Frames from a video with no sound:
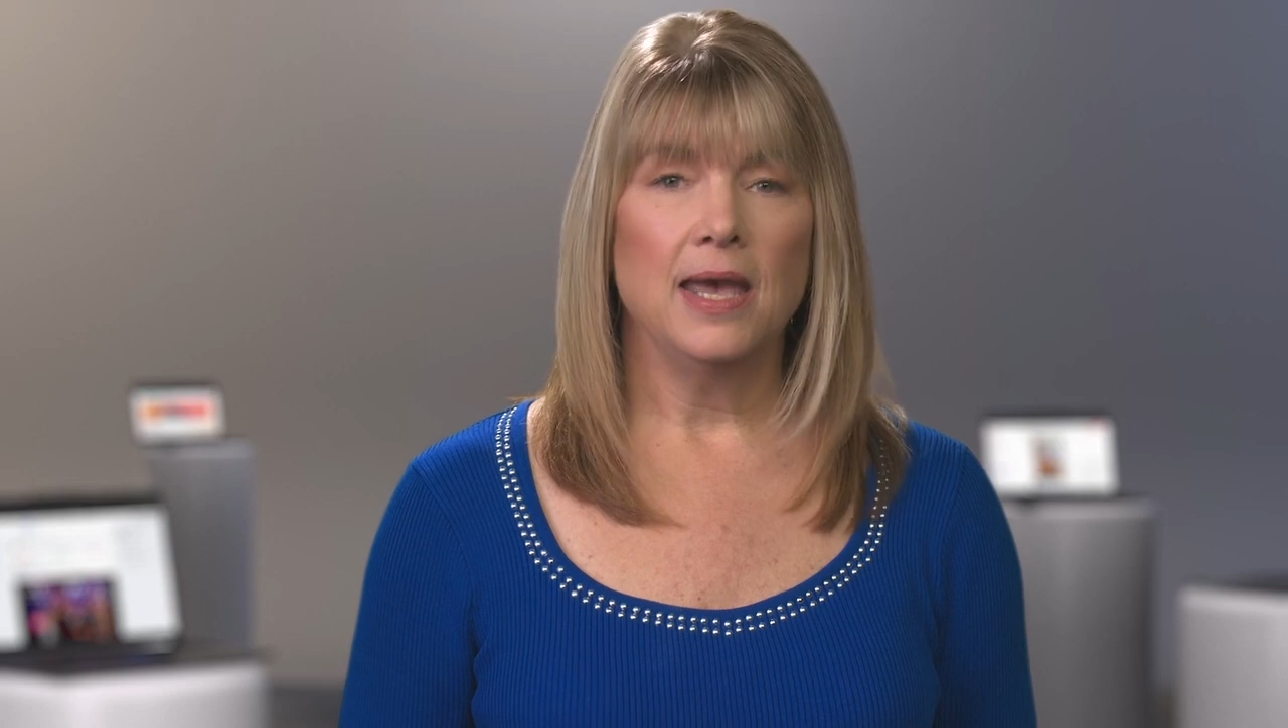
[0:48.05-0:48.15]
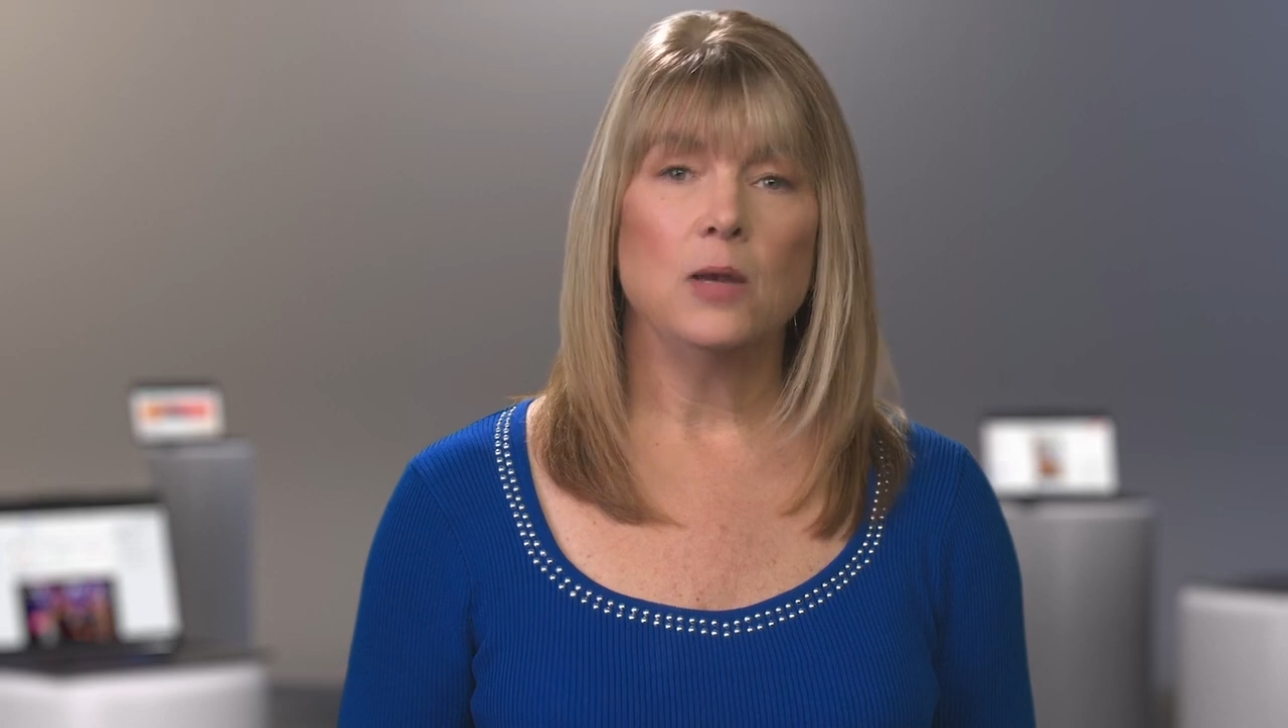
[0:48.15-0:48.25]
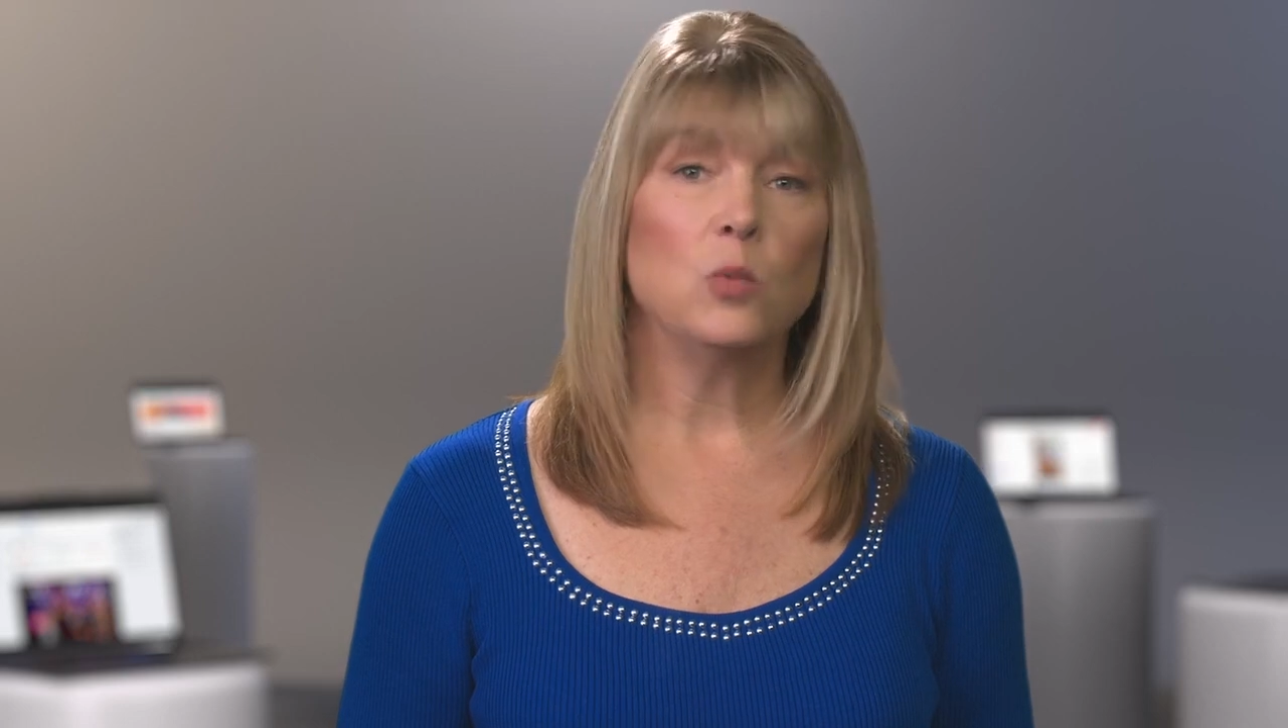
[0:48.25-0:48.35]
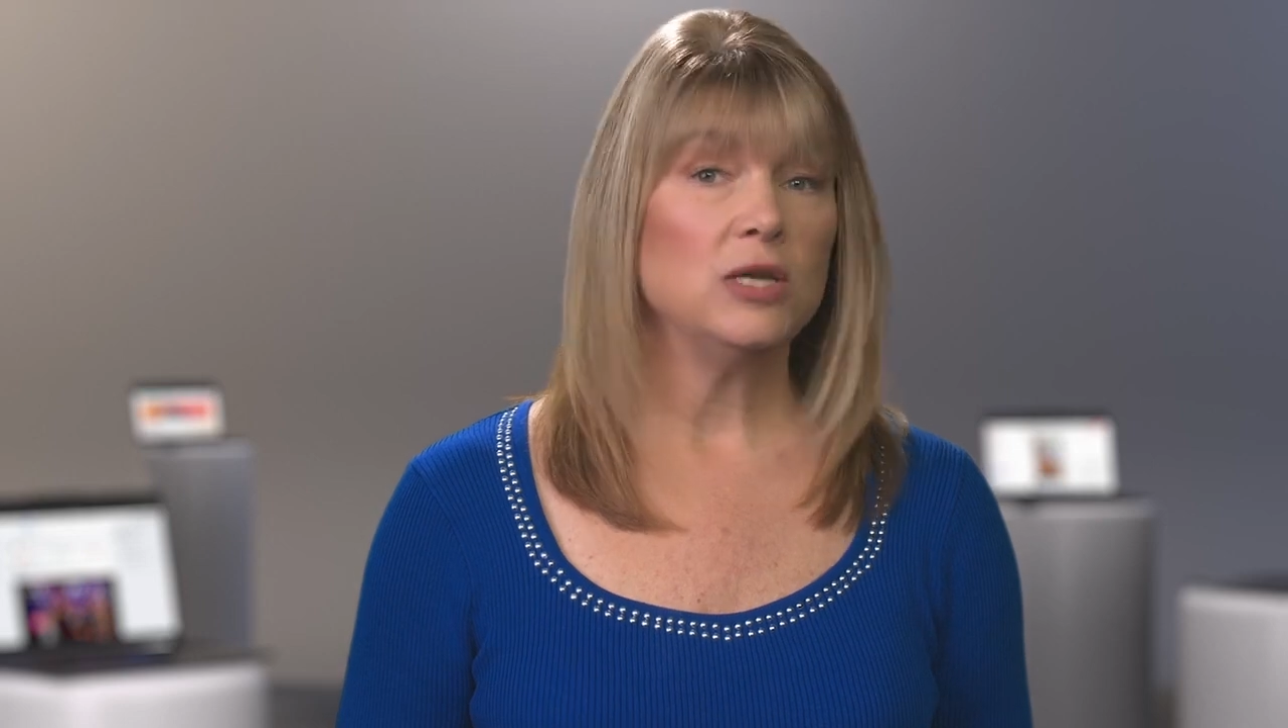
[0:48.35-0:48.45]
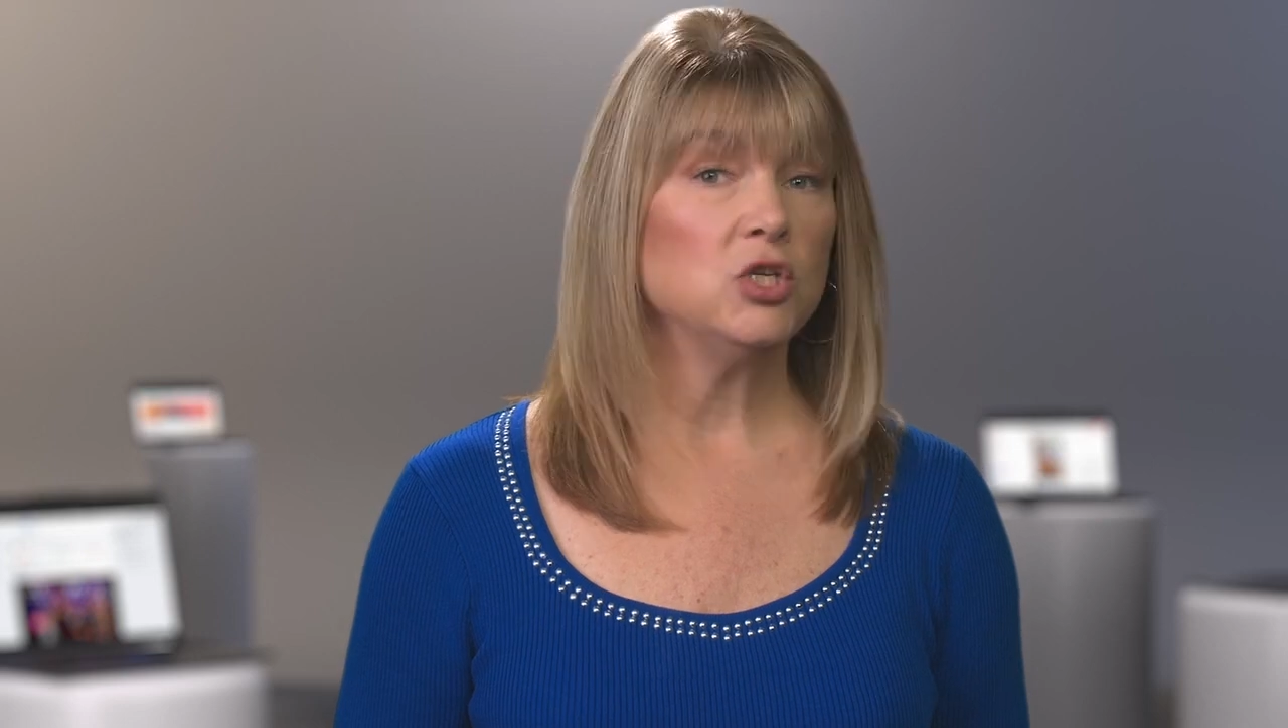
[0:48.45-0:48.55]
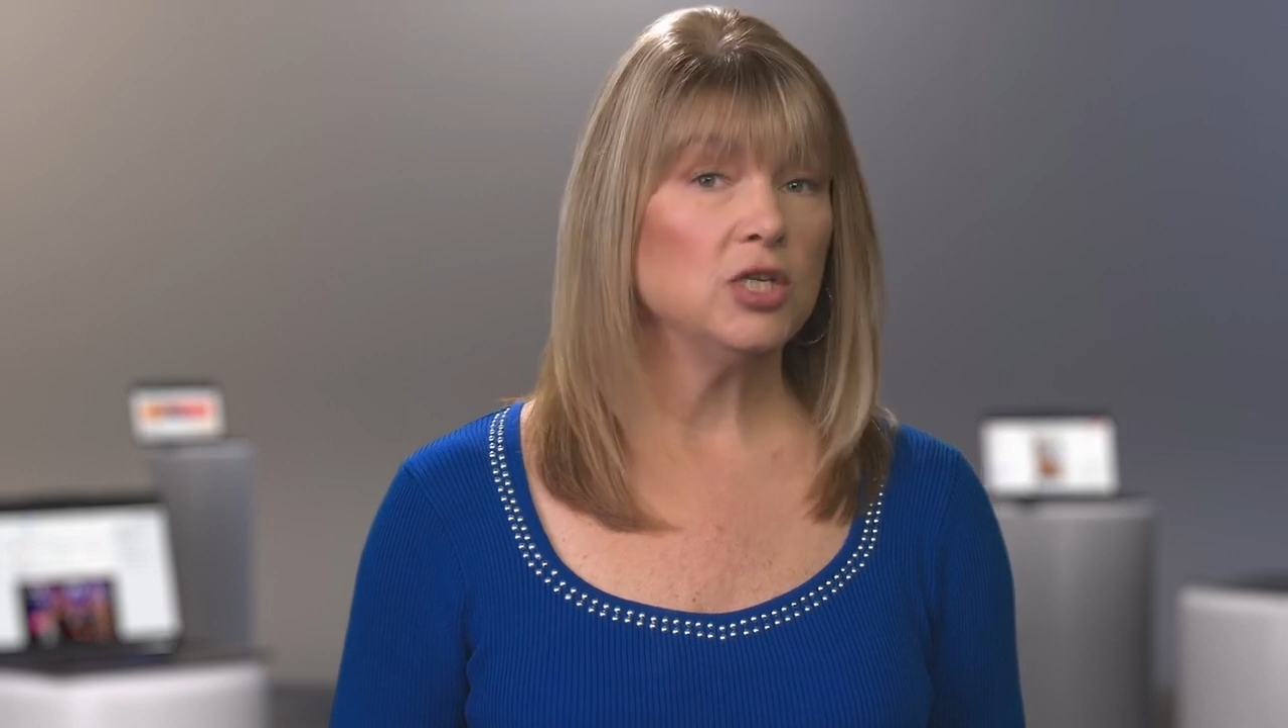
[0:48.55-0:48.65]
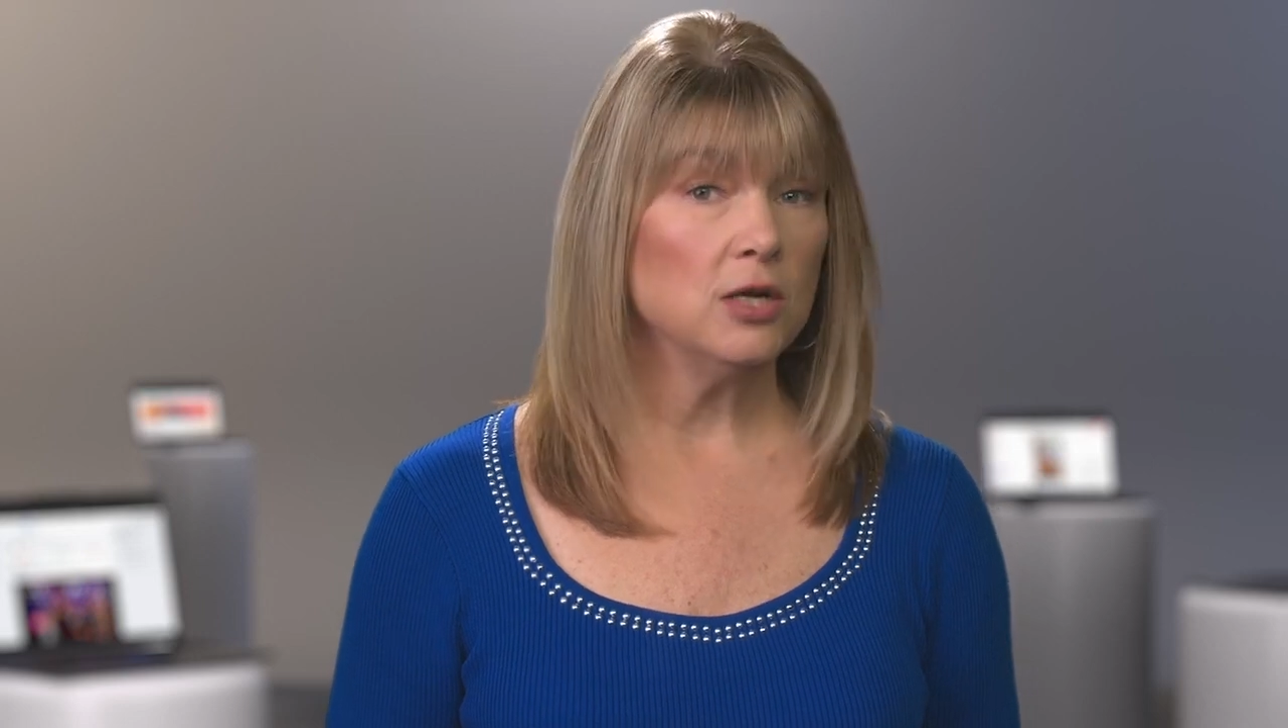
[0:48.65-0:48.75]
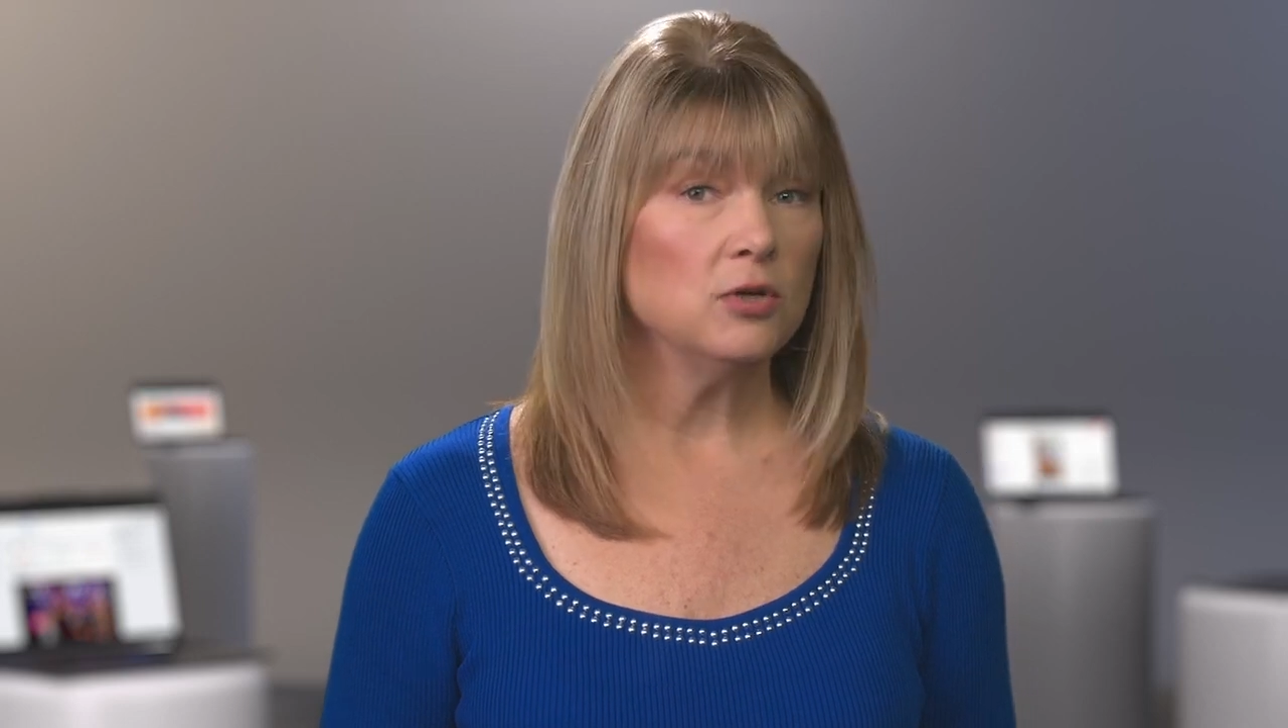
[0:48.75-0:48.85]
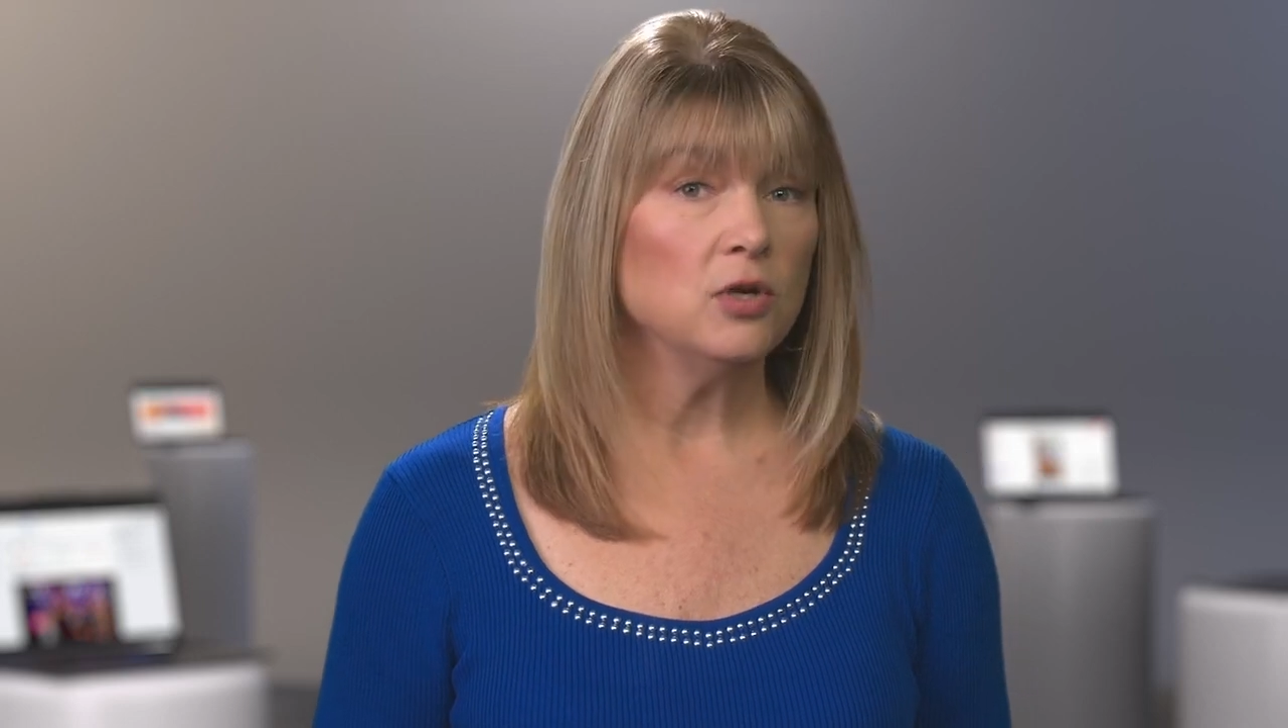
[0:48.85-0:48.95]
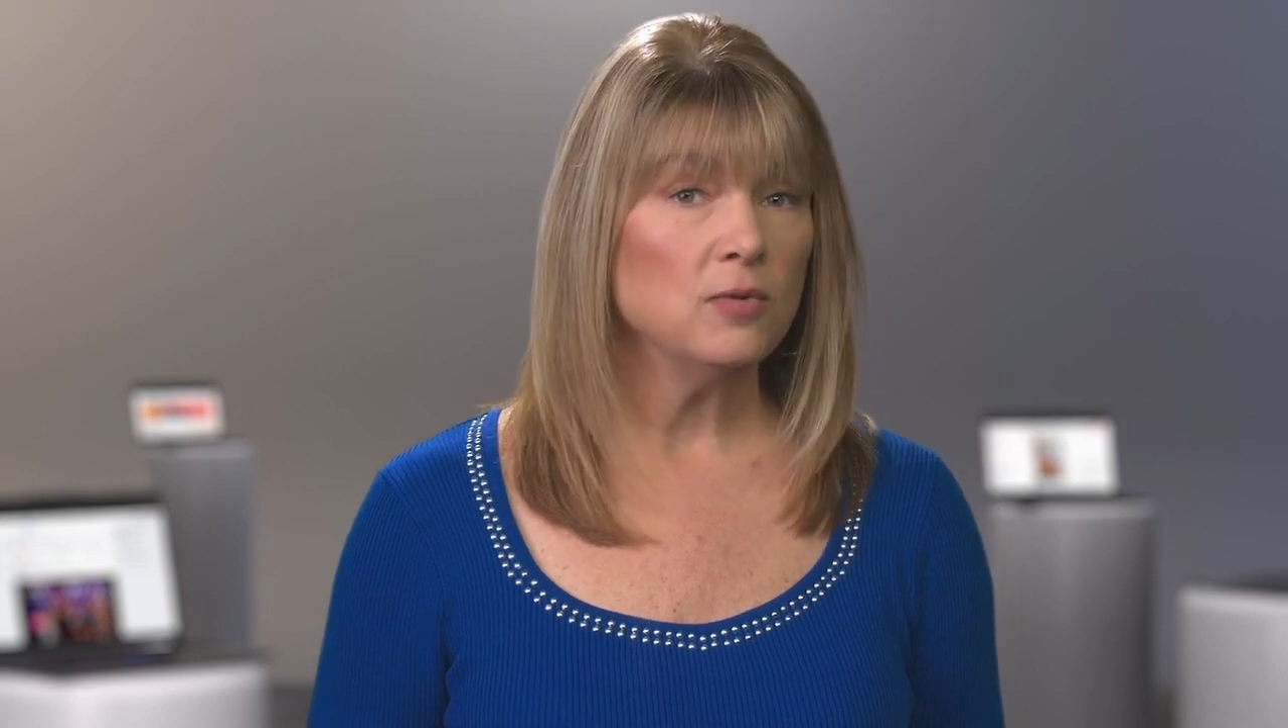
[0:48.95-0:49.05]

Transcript: and when shared